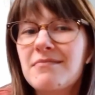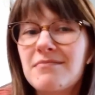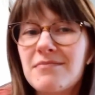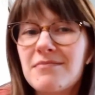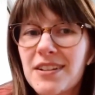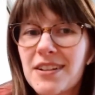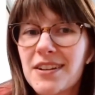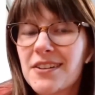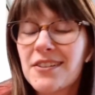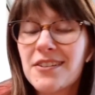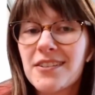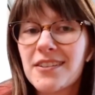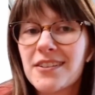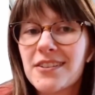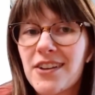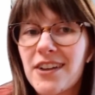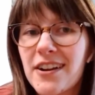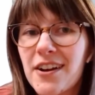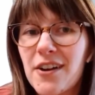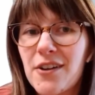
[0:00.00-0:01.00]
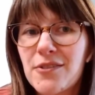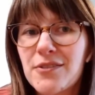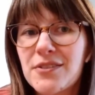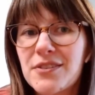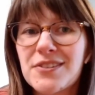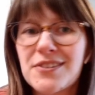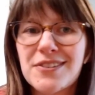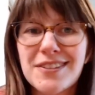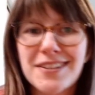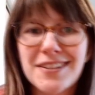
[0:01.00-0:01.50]
you're like trying to
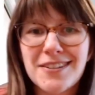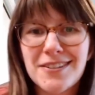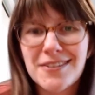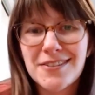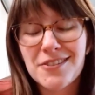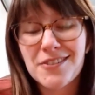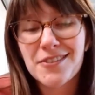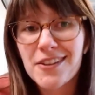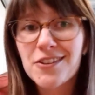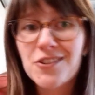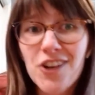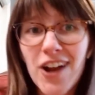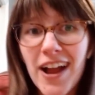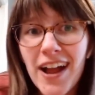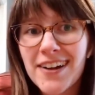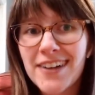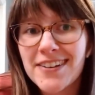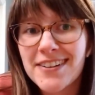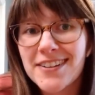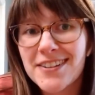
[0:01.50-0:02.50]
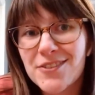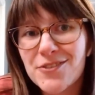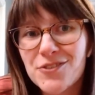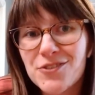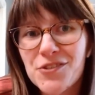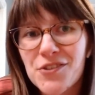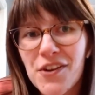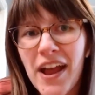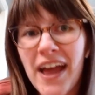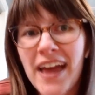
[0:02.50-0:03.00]
hone your skills or like try out a new
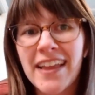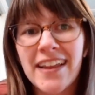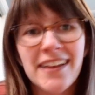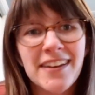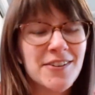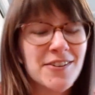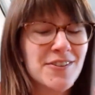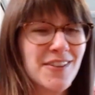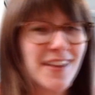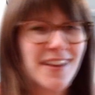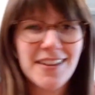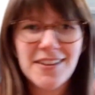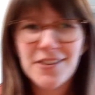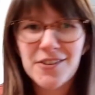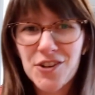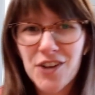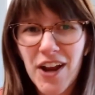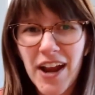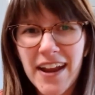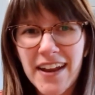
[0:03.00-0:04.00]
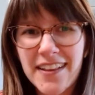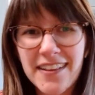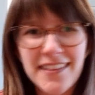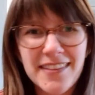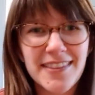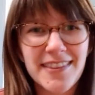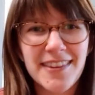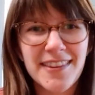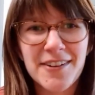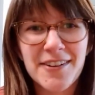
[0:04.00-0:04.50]
trend or like you're trying to
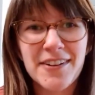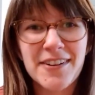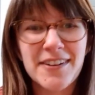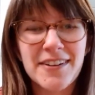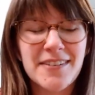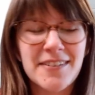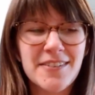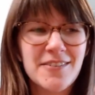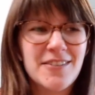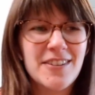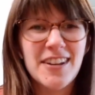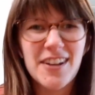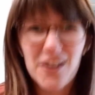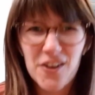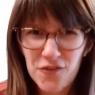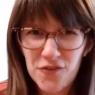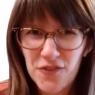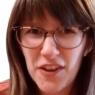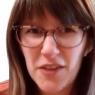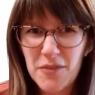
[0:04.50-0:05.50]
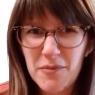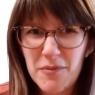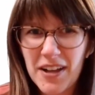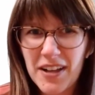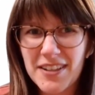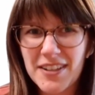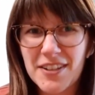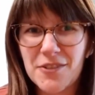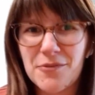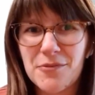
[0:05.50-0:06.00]
learn, Figma
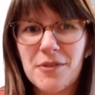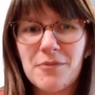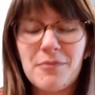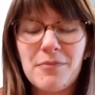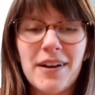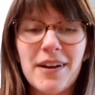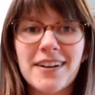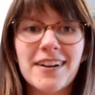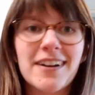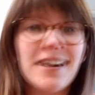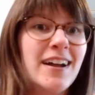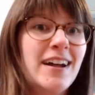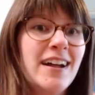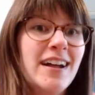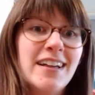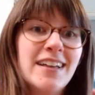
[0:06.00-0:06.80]
a little bit better.